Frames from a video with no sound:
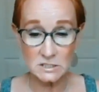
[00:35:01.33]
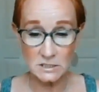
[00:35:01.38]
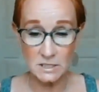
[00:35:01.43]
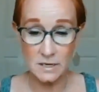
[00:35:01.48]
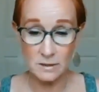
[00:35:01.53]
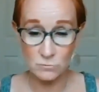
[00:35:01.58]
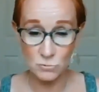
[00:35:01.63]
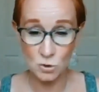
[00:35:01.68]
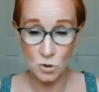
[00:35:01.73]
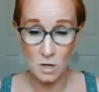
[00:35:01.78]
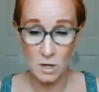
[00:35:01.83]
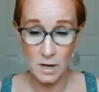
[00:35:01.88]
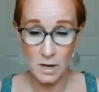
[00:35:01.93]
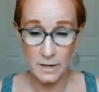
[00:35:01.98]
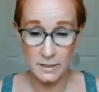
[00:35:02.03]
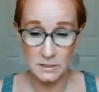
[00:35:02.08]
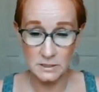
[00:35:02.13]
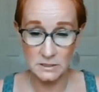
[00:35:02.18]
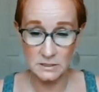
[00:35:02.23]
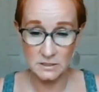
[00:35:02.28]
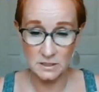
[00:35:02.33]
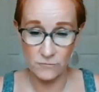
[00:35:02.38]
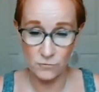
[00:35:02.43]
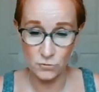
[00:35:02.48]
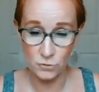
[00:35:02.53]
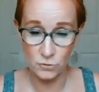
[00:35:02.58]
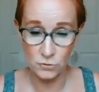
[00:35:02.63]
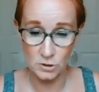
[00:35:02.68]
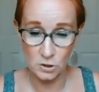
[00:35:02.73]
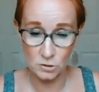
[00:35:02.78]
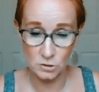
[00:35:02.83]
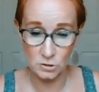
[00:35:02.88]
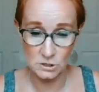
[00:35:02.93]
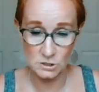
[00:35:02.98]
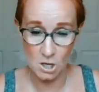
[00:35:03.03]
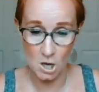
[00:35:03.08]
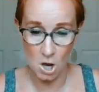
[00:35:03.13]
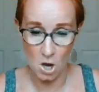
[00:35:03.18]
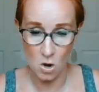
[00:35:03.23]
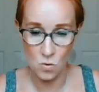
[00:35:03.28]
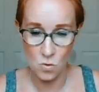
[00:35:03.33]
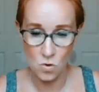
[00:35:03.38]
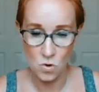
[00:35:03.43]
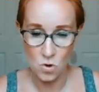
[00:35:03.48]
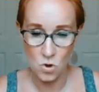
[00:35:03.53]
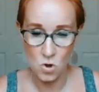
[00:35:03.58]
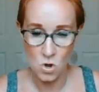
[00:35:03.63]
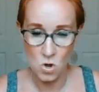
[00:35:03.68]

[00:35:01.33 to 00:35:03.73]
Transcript: same drug I did several years ago